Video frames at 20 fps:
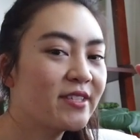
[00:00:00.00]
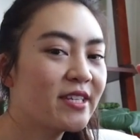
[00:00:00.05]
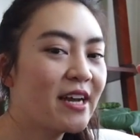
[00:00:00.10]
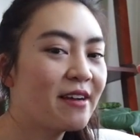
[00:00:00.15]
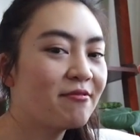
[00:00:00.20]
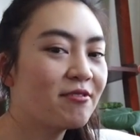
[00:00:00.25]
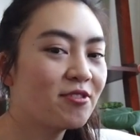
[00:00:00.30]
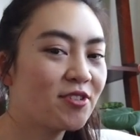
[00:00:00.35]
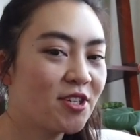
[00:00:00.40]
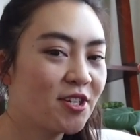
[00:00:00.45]

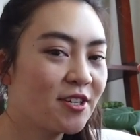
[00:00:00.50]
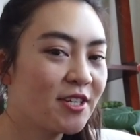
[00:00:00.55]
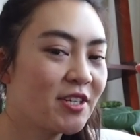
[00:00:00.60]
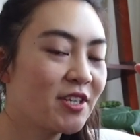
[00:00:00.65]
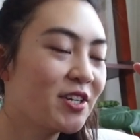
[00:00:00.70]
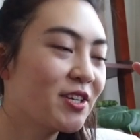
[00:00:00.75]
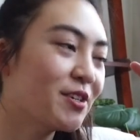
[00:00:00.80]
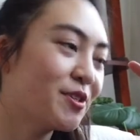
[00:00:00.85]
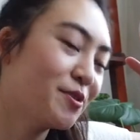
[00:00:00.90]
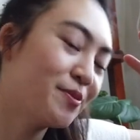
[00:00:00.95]
so I won't show
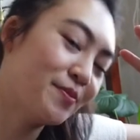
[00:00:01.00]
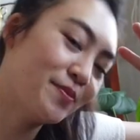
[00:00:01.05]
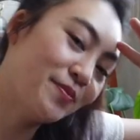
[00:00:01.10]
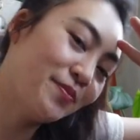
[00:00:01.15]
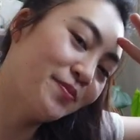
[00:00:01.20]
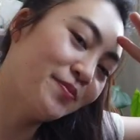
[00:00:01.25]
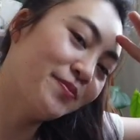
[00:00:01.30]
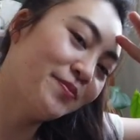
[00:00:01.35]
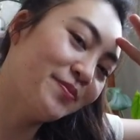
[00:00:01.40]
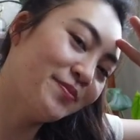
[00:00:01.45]
it to you.
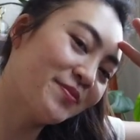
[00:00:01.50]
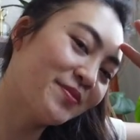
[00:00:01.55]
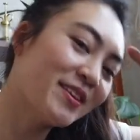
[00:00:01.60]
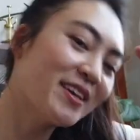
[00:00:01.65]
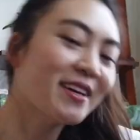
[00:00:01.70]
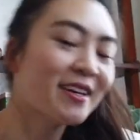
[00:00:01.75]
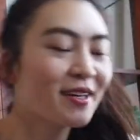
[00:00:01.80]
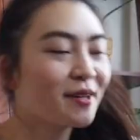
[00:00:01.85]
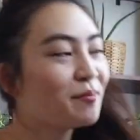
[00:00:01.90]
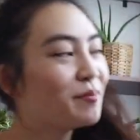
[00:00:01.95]

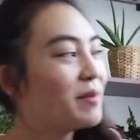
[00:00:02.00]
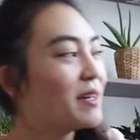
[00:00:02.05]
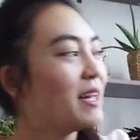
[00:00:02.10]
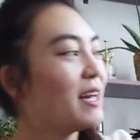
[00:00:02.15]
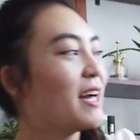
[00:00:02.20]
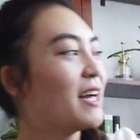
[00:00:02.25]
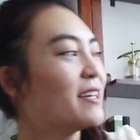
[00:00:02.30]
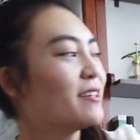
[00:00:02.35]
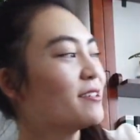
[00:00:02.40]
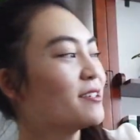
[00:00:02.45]

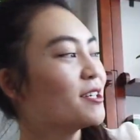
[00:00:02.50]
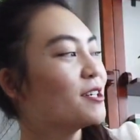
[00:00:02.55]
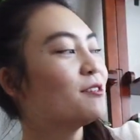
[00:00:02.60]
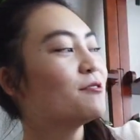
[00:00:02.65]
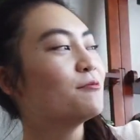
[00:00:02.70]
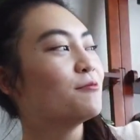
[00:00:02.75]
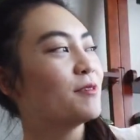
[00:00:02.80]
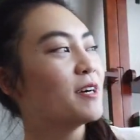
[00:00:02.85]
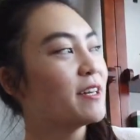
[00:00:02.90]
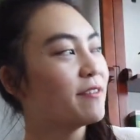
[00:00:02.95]
But I don't
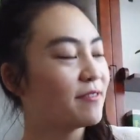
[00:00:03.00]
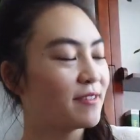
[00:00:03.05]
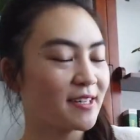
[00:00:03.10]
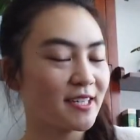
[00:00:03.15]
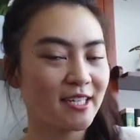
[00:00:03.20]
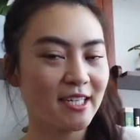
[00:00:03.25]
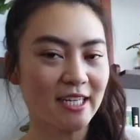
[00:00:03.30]
know what